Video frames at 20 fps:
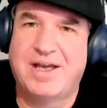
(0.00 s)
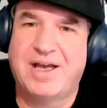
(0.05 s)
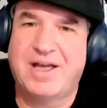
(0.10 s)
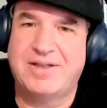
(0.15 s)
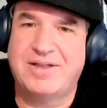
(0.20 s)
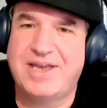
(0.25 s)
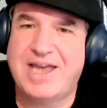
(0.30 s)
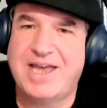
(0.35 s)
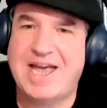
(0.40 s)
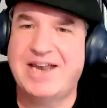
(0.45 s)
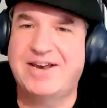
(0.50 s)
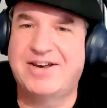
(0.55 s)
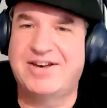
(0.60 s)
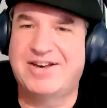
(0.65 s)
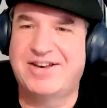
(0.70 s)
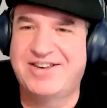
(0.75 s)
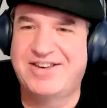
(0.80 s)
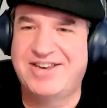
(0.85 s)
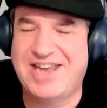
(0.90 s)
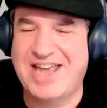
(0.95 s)
the
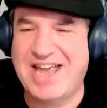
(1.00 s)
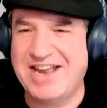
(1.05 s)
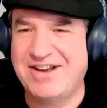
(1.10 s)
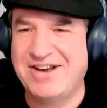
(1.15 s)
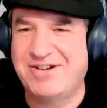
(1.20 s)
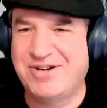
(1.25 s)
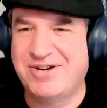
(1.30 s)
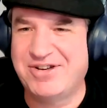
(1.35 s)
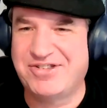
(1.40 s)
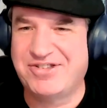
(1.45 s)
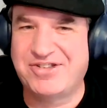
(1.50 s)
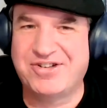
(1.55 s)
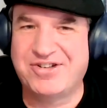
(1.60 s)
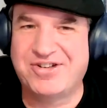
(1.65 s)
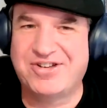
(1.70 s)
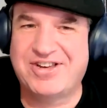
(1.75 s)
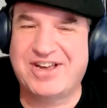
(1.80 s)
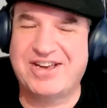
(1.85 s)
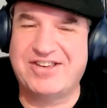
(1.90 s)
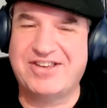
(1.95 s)
end
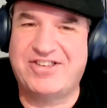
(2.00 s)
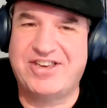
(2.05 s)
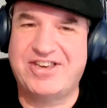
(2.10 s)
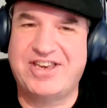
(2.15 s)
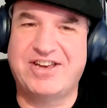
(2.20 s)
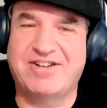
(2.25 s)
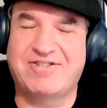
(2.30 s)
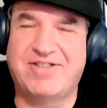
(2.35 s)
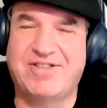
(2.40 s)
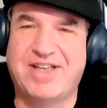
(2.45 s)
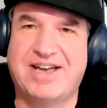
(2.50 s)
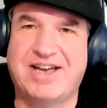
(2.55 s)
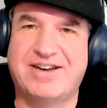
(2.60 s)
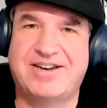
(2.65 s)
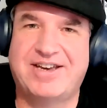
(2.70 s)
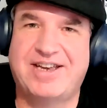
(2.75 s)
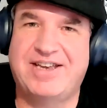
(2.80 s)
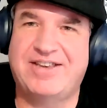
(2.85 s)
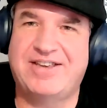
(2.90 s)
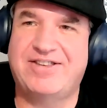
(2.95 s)
result I see of
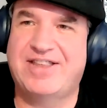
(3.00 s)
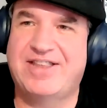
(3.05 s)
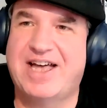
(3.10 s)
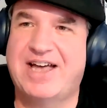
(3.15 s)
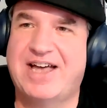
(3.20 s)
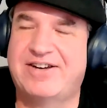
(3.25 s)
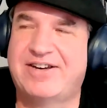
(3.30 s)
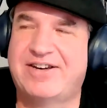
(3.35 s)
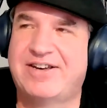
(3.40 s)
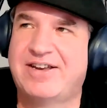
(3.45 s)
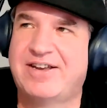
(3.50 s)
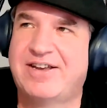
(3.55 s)
that is that